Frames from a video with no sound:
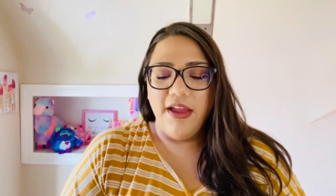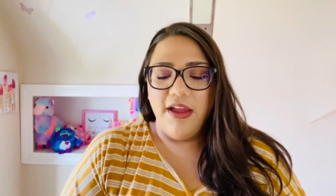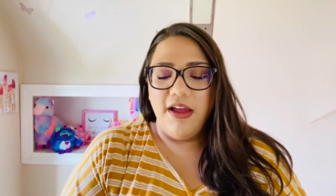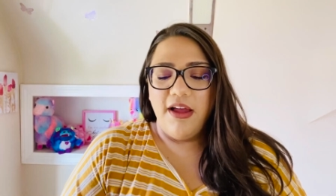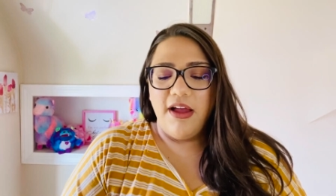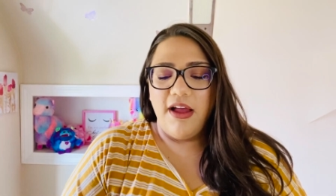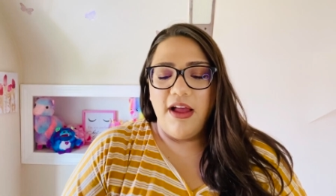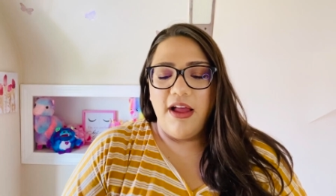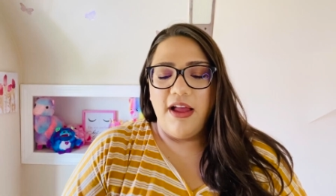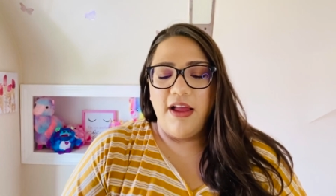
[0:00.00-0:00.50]

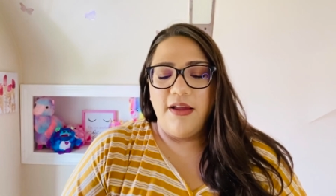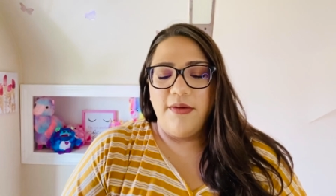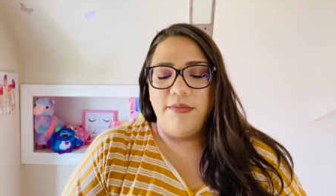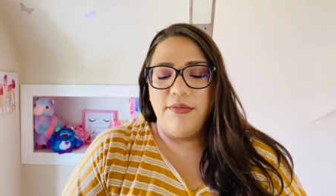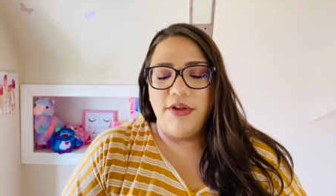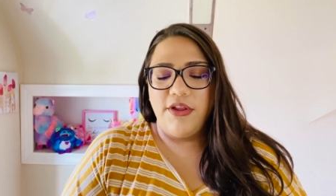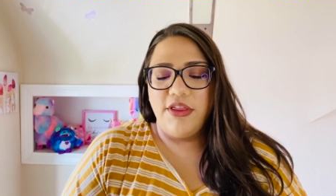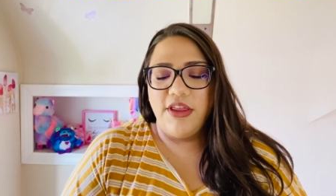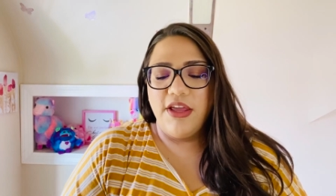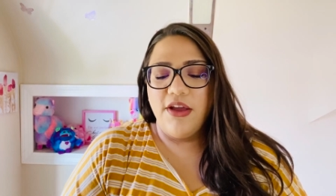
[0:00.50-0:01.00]

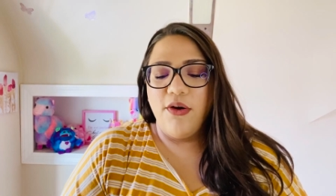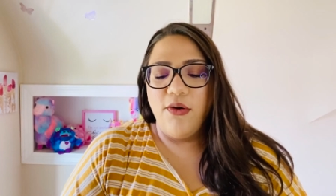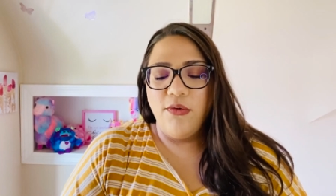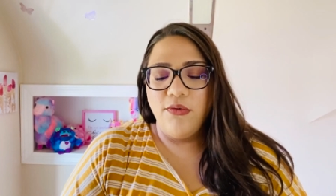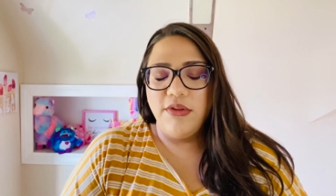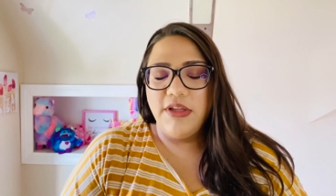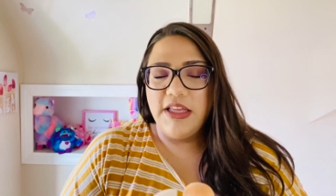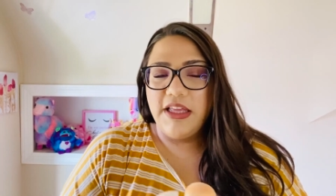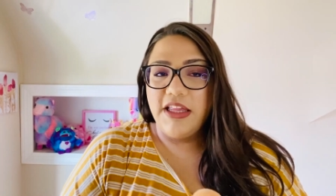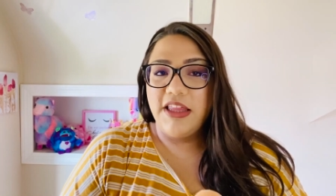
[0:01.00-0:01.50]
The
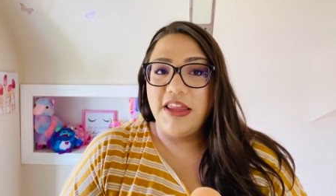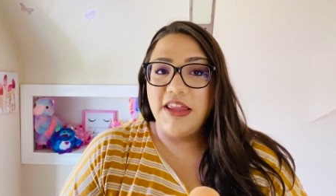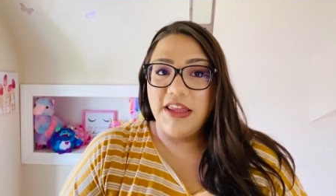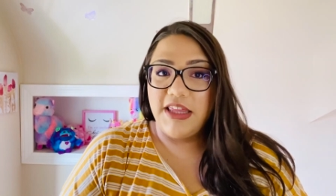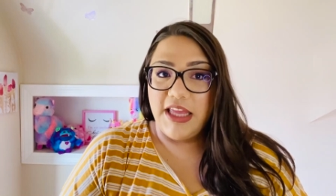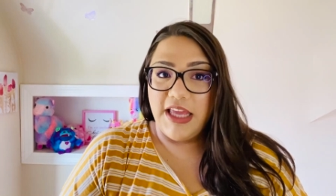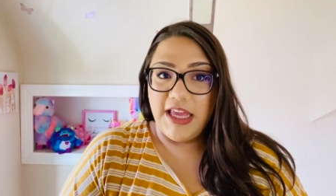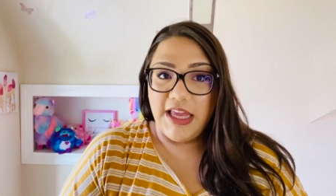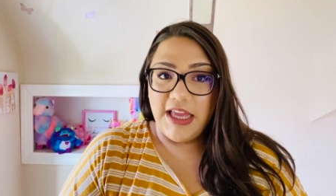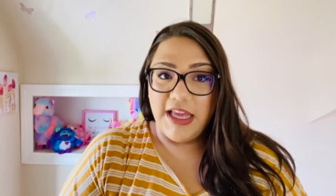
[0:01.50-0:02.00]
only
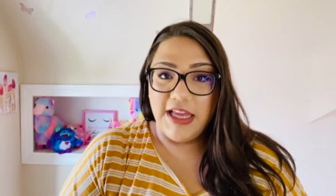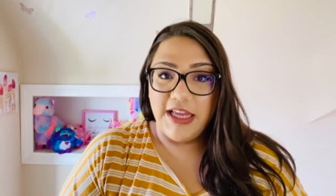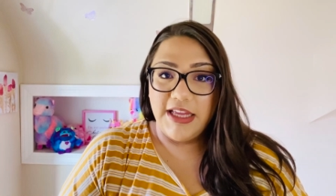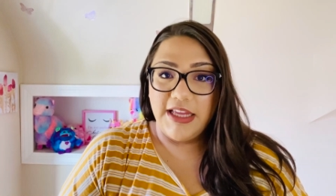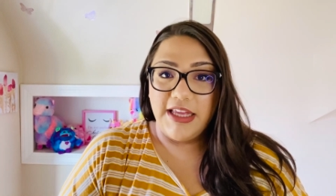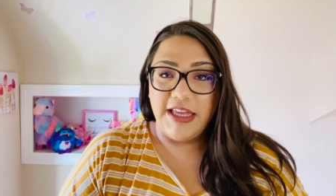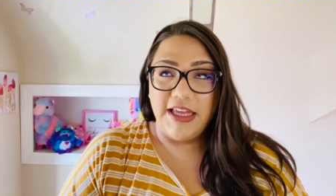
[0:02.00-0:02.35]
thing